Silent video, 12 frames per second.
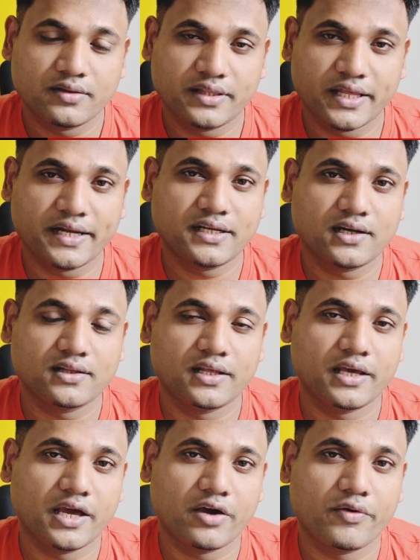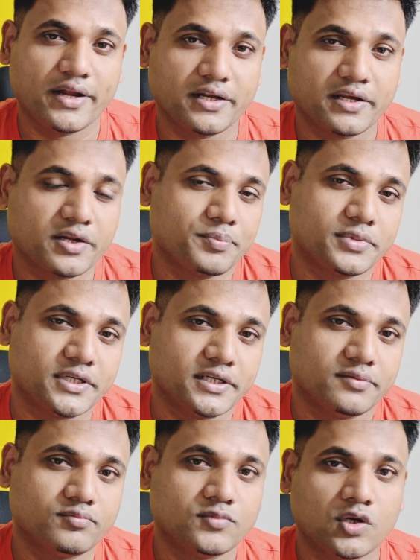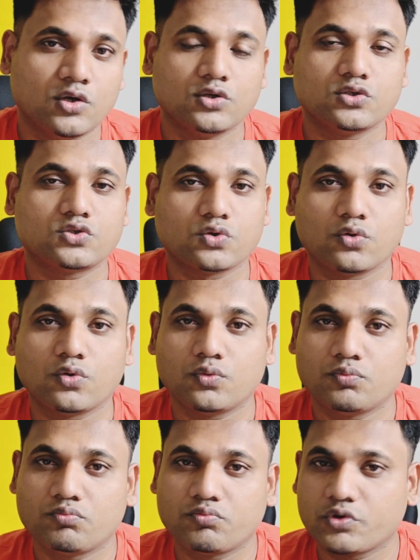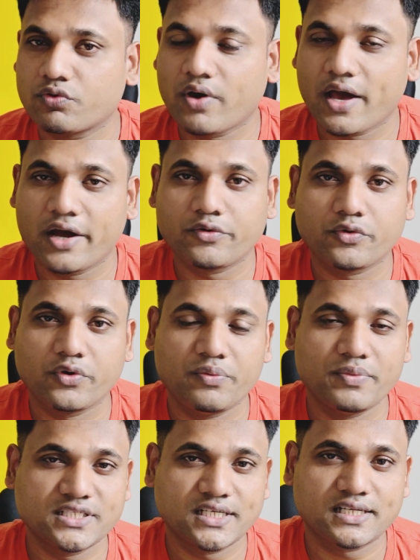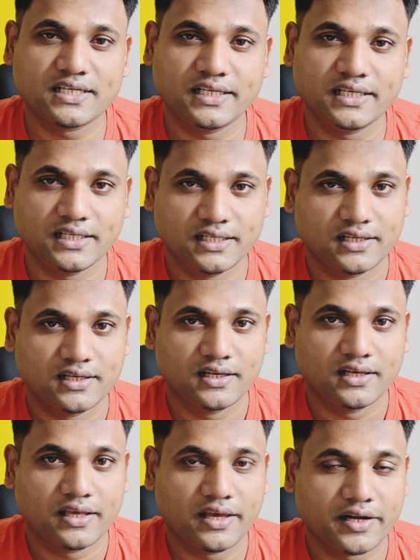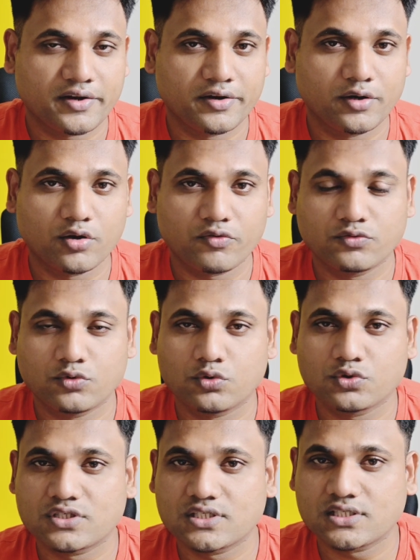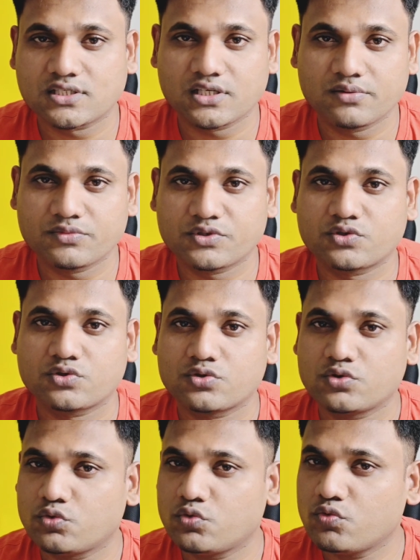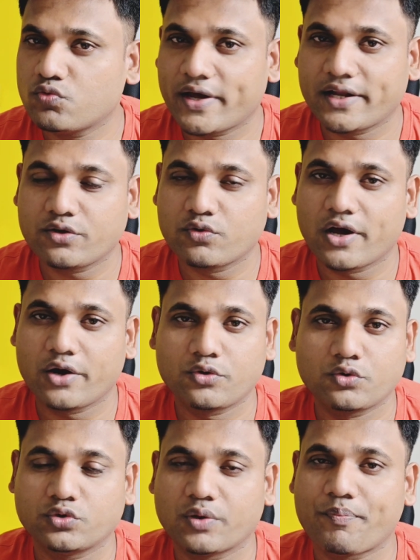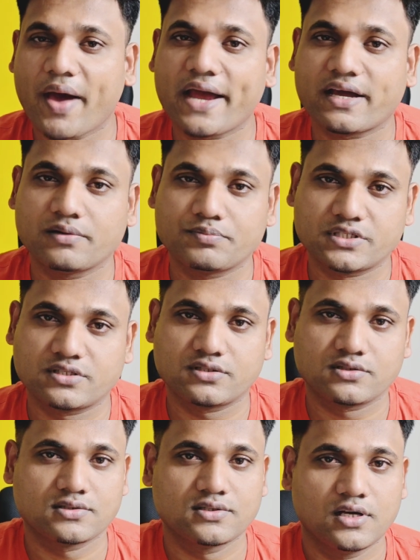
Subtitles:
data they have encrypted. So you have to immediately get rid of those systems, and you have to do the backups.